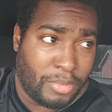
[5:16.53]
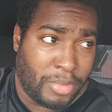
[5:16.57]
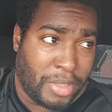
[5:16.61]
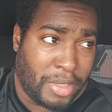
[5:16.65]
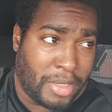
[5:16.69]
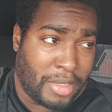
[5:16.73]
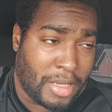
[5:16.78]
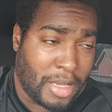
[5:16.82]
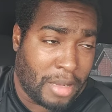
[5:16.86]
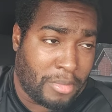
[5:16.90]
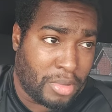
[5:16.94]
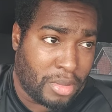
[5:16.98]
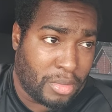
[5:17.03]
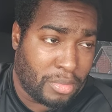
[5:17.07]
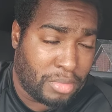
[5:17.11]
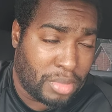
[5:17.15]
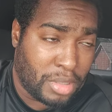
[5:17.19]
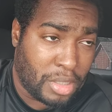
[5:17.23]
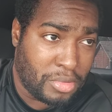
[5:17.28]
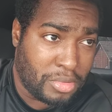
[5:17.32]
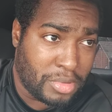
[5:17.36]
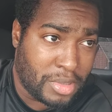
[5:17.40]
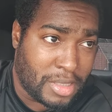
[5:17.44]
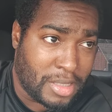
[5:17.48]
being able to
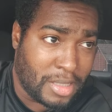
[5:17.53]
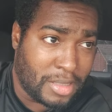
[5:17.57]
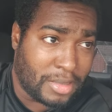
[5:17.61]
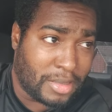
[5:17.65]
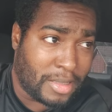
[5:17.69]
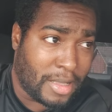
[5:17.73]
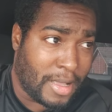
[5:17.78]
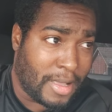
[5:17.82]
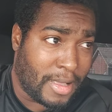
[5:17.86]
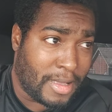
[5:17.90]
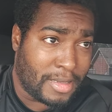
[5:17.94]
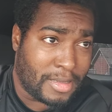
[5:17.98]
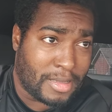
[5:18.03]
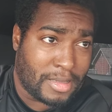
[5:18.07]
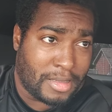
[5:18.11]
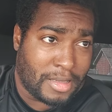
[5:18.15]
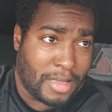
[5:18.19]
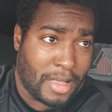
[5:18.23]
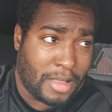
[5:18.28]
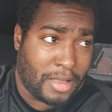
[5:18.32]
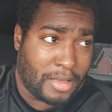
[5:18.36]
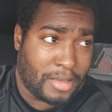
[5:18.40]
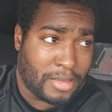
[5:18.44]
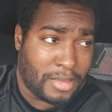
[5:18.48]
blow ten thousand
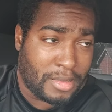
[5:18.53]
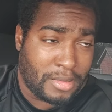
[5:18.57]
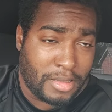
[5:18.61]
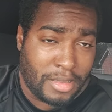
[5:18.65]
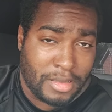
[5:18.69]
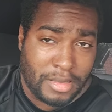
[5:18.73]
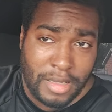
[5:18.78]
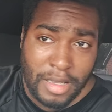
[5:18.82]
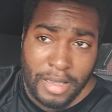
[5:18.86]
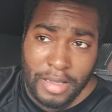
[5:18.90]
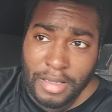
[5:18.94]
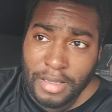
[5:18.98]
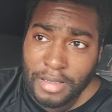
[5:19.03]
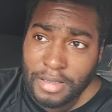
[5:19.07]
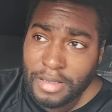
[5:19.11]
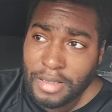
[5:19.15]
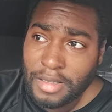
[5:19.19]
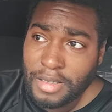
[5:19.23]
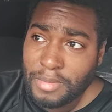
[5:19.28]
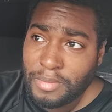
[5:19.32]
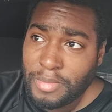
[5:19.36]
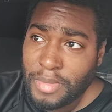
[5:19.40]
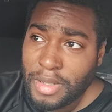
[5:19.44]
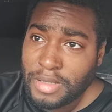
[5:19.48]
dollars in a day and
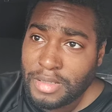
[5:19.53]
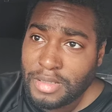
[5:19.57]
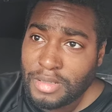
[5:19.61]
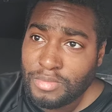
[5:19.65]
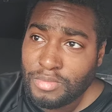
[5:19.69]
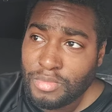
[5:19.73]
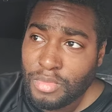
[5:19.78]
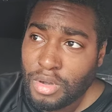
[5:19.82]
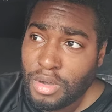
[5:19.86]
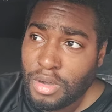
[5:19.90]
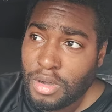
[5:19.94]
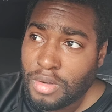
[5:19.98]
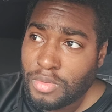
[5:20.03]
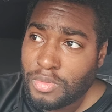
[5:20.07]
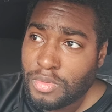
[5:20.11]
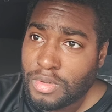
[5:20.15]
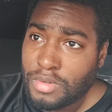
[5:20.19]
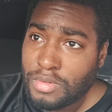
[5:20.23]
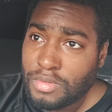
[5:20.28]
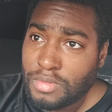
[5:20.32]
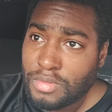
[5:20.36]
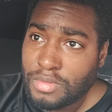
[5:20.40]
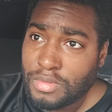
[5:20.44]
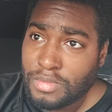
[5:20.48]
get it back
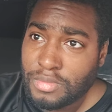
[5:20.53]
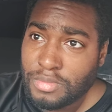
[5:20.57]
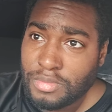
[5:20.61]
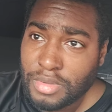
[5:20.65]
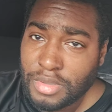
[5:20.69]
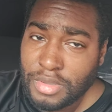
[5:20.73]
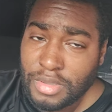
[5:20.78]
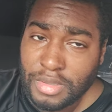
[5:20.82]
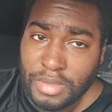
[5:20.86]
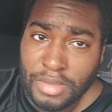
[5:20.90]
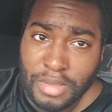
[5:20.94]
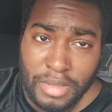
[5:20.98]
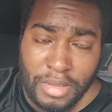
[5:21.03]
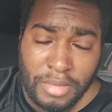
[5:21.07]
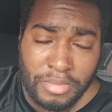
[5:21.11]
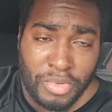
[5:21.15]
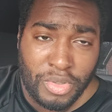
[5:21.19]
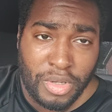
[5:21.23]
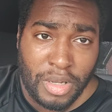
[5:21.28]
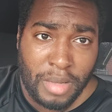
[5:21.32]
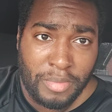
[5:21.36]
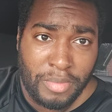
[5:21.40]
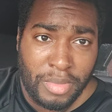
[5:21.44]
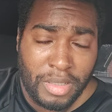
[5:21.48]
tomorrow. I'm
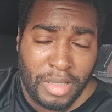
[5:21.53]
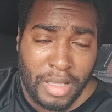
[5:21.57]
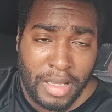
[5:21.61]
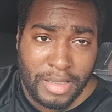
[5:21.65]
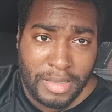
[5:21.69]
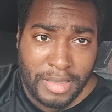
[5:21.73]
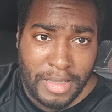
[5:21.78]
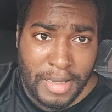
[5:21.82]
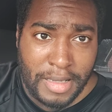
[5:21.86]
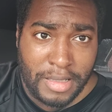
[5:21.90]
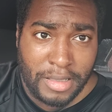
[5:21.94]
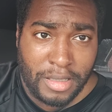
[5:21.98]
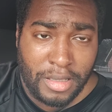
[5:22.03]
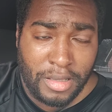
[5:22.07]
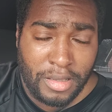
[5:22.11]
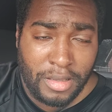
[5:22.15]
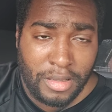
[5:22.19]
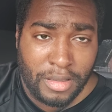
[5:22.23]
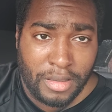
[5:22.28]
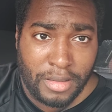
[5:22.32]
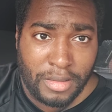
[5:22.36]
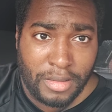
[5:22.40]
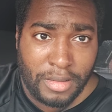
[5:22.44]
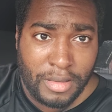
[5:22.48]
trying to be like that
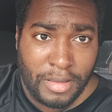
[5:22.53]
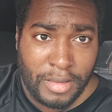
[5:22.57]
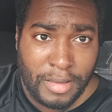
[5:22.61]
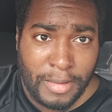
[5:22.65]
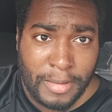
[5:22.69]
again.